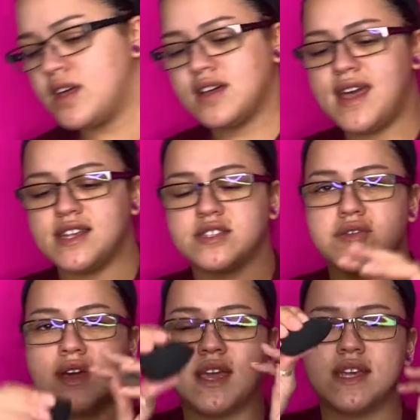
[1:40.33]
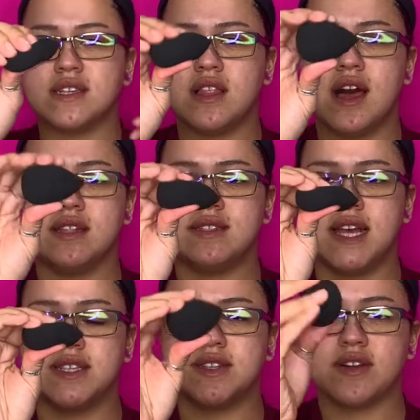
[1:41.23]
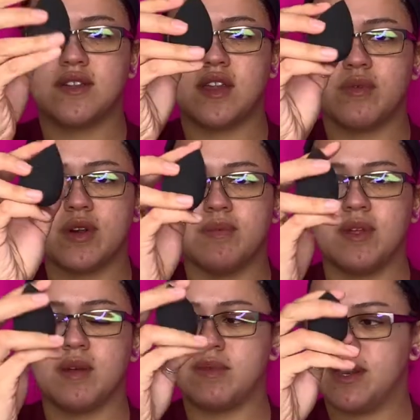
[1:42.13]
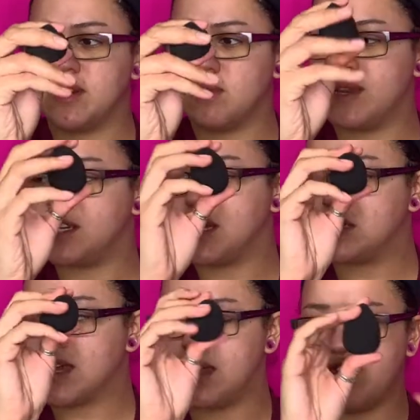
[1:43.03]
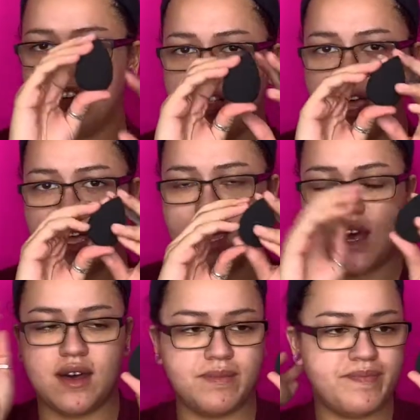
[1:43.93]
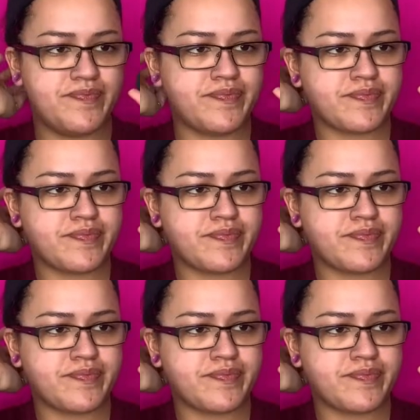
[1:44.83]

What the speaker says: Okay, so it is a lot denser than a real beauty blender, but it does kind of feel like the